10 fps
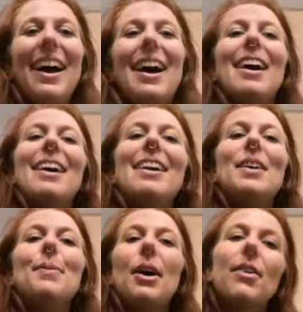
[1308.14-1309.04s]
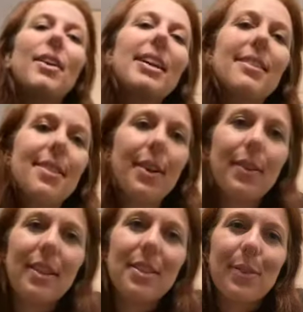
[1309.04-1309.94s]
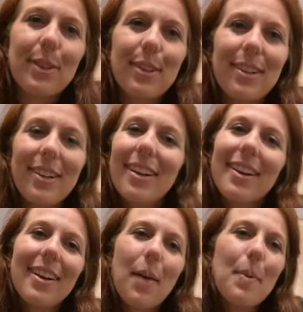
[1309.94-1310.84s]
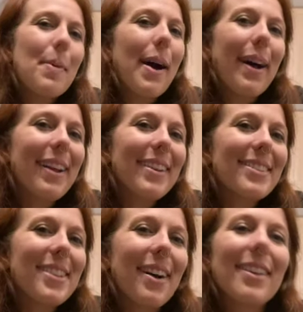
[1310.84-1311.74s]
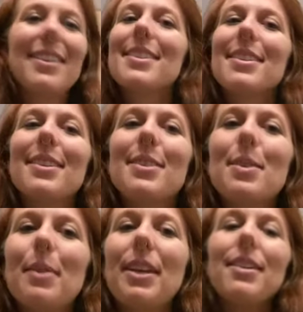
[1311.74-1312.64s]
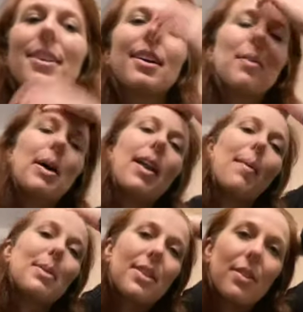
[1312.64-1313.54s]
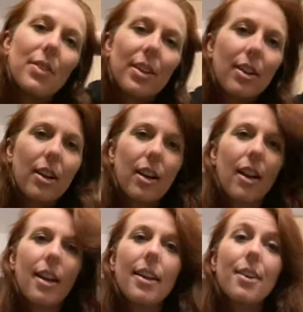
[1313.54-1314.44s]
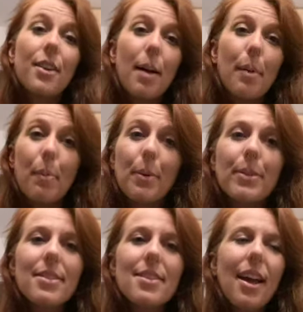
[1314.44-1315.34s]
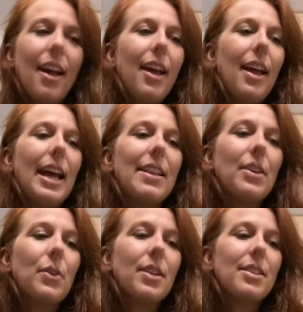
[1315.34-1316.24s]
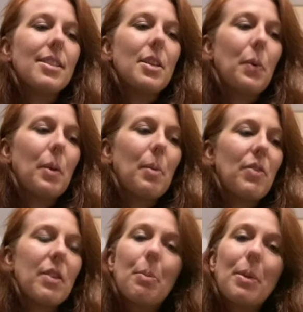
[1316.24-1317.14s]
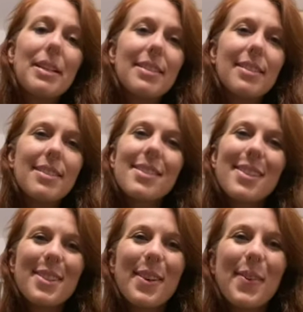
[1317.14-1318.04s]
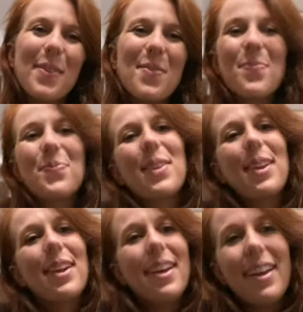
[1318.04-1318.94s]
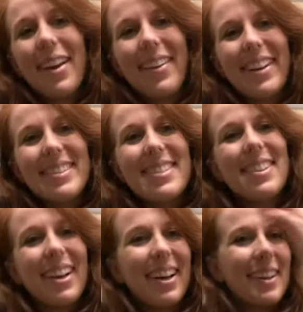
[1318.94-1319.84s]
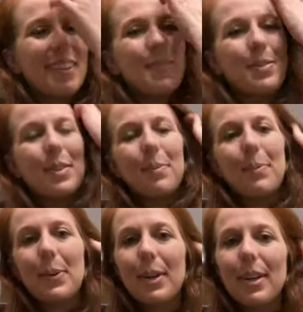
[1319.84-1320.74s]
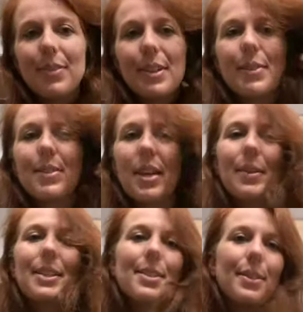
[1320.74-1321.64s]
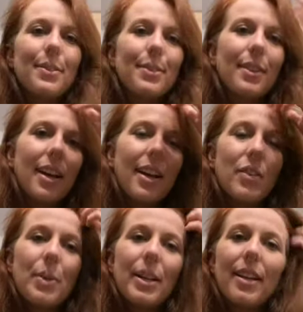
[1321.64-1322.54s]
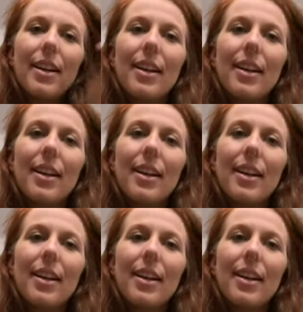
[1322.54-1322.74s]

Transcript: all right. So thanks for coming by, listening to me talk about apple cider vinegar and crab apples, and then you got to see one of my favorite places. So. All right, more videos coming soon. I've been